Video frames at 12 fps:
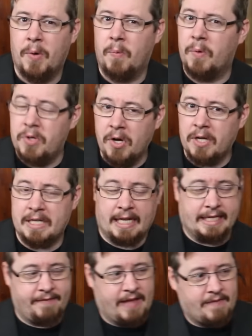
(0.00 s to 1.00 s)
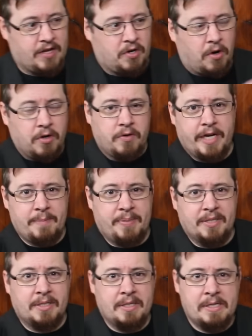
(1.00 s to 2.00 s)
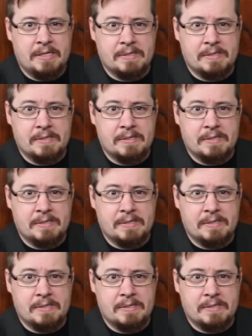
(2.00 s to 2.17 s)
would not, like, if you have a concrete pillar